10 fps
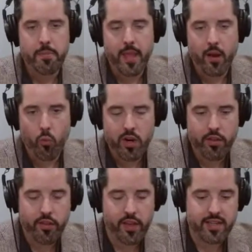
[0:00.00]
And one of the
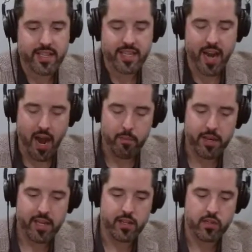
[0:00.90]
things that's common
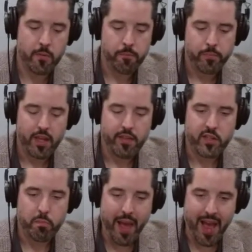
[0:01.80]
is
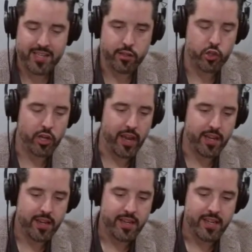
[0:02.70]
this passage, like
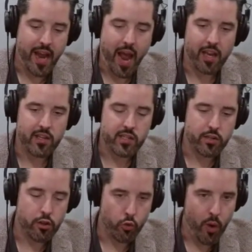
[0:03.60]
Alice
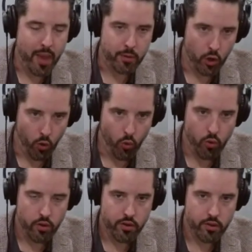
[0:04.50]
into the rabbit hole.